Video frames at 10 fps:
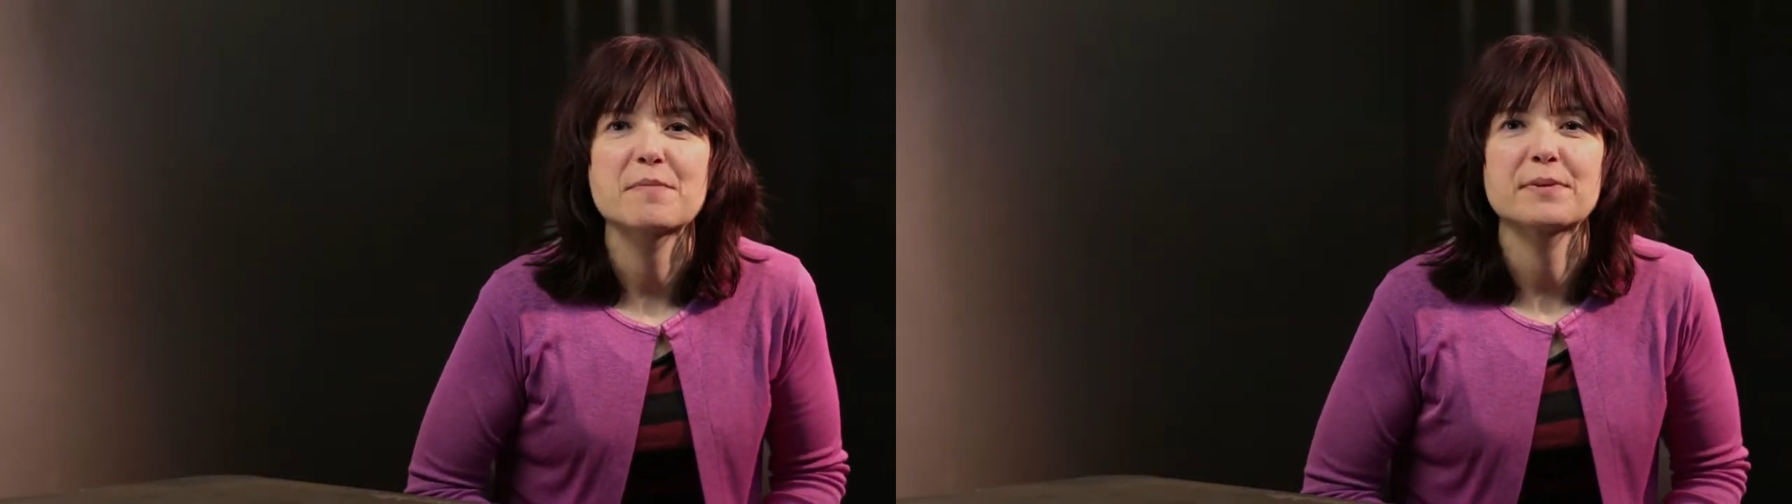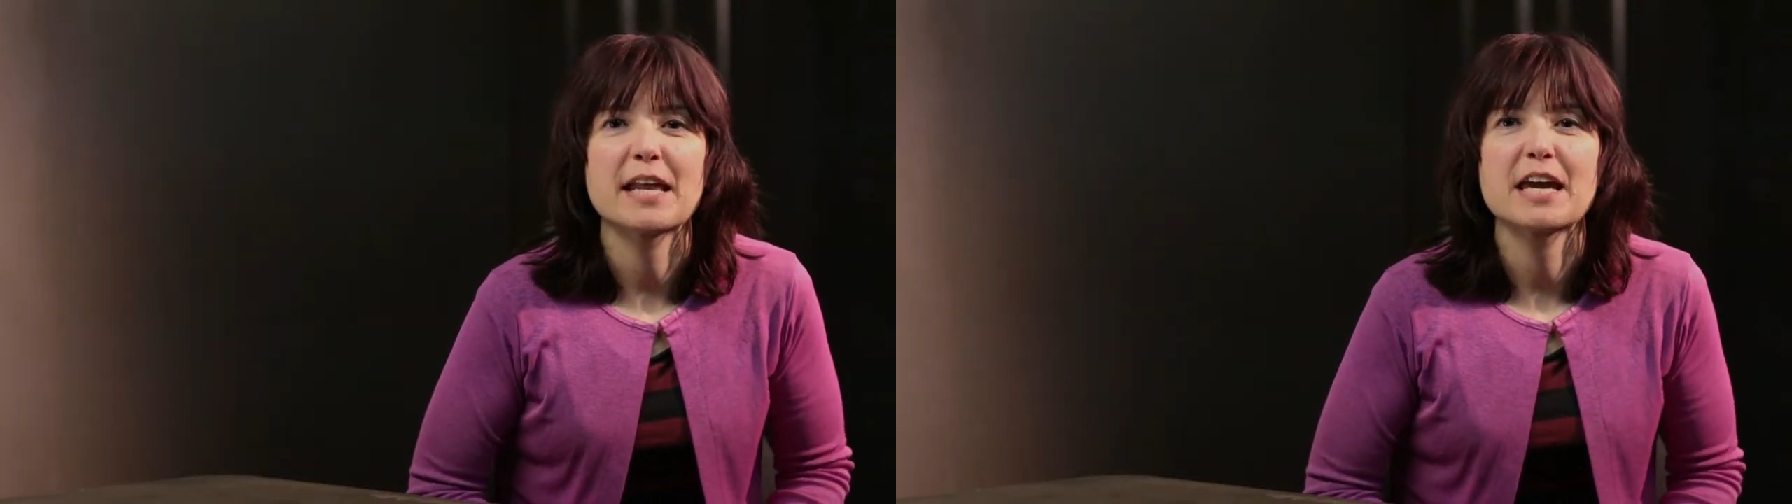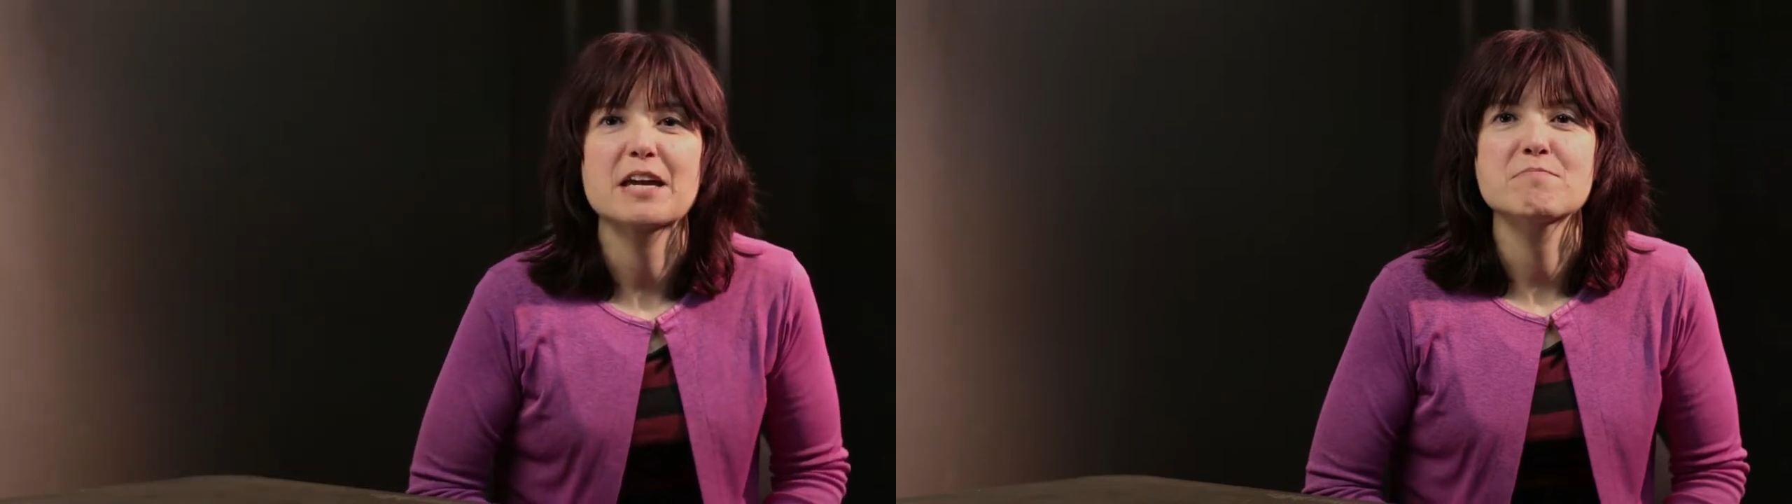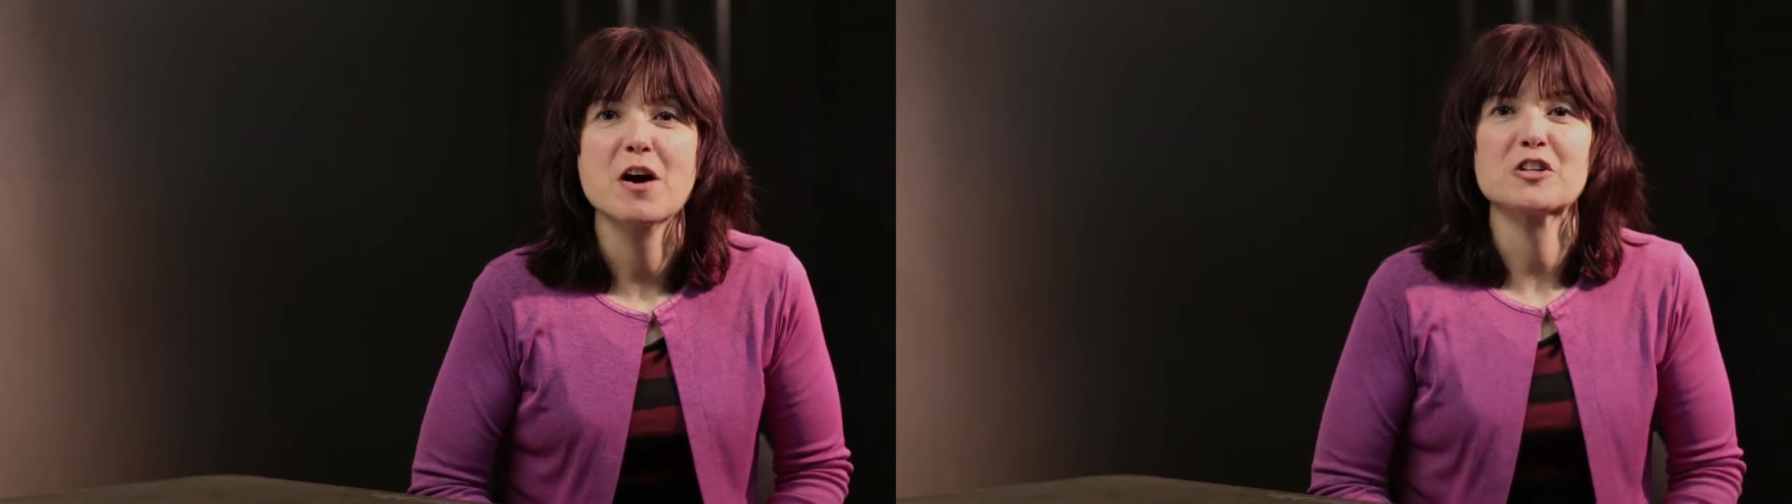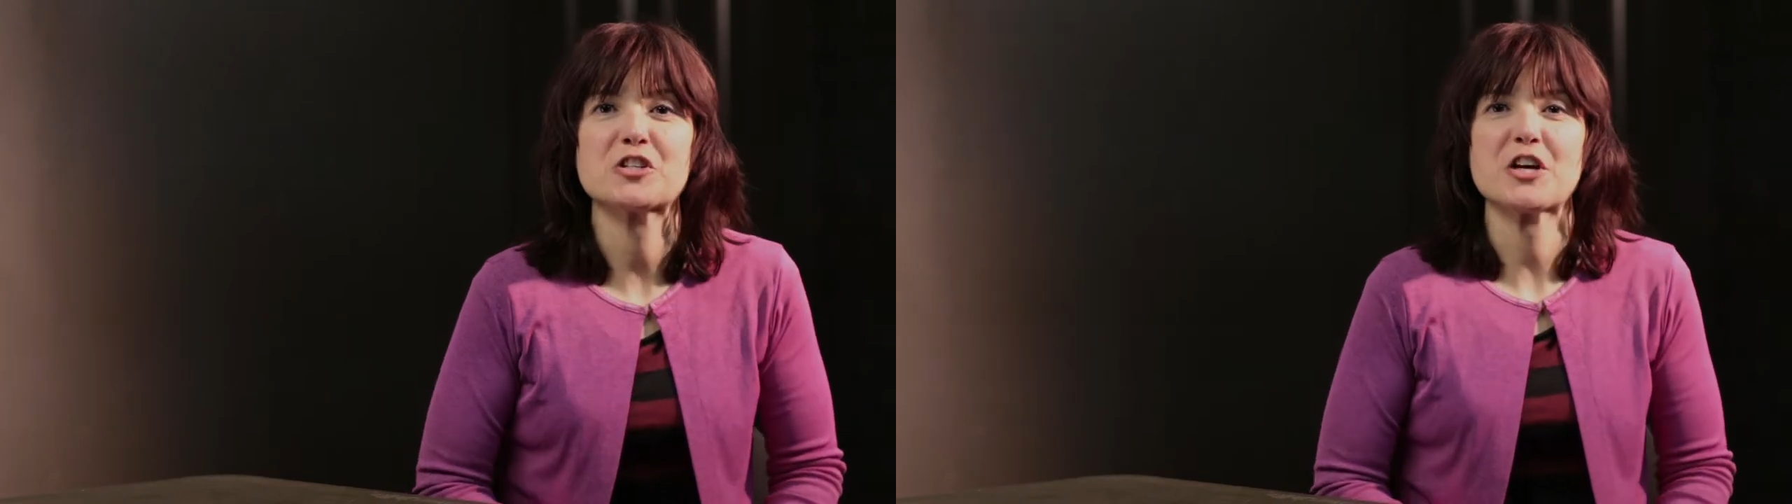I'm playing
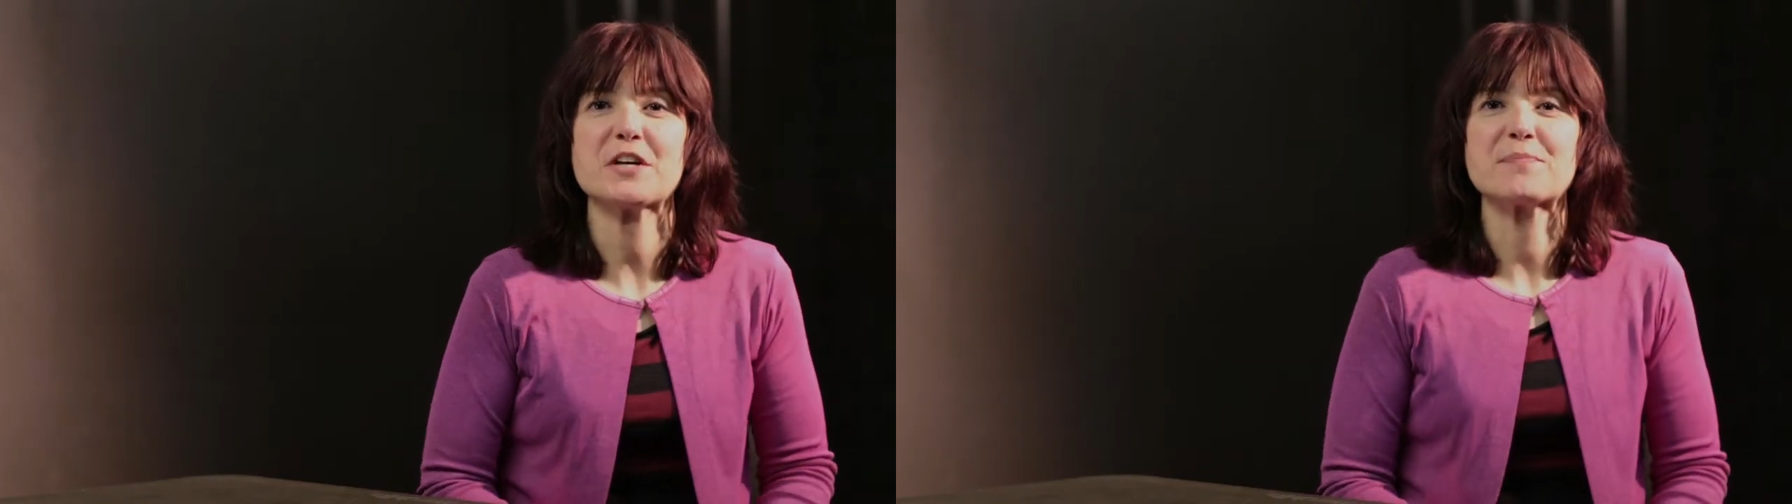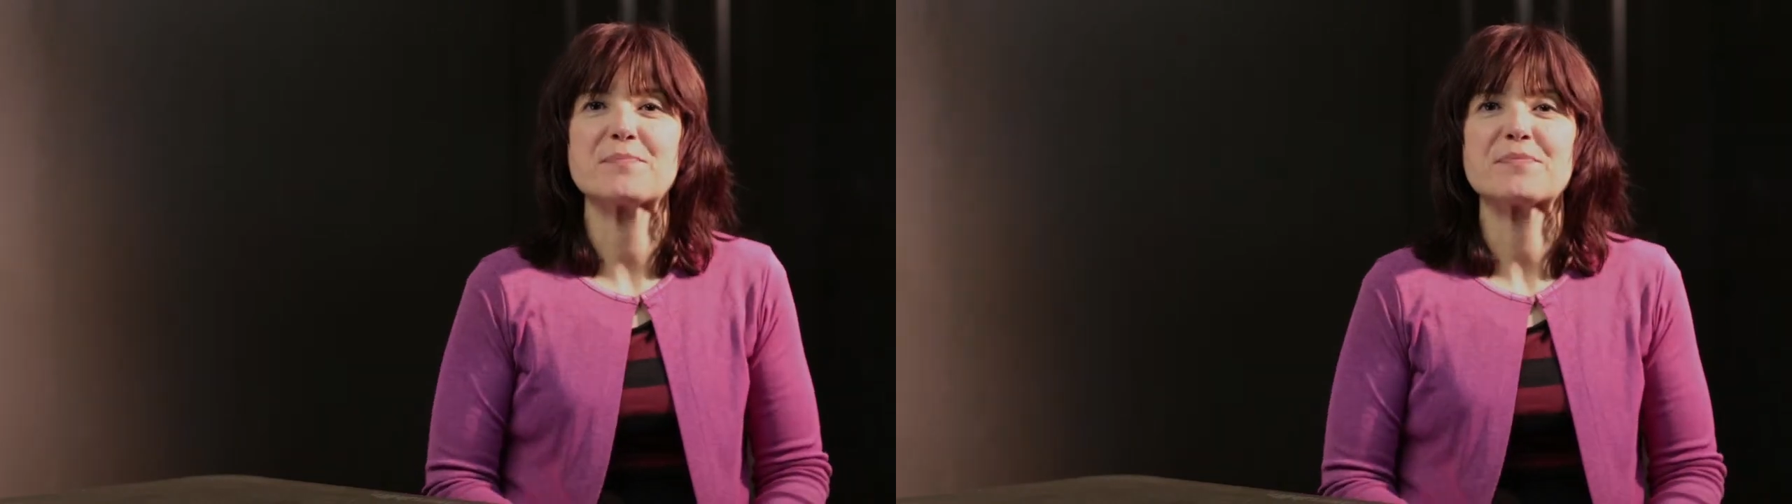Masha.